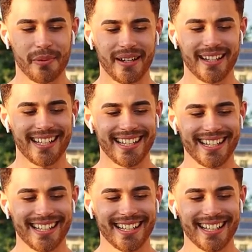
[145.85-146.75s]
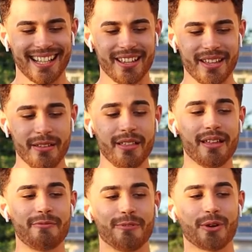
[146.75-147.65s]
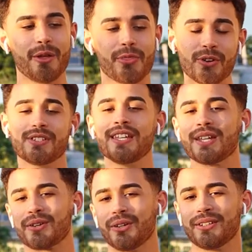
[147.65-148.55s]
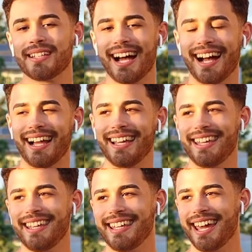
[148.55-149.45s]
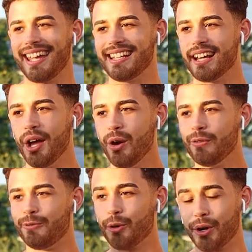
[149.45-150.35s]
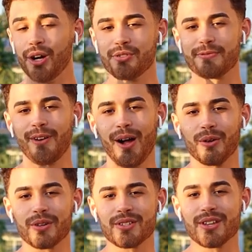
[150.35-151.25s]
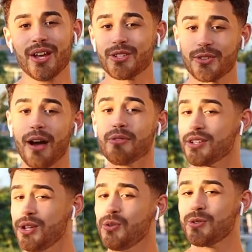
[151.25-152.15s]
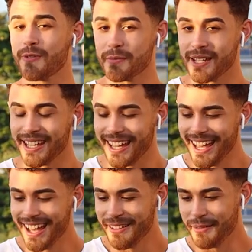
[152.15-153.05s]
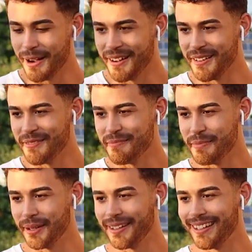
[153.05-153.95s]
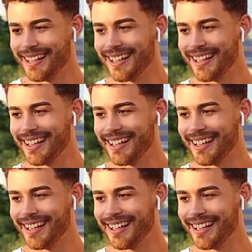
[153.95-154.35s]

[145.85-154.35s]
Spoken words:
But for a 13-year-old, I gained 400 followers, so that was huge for me. But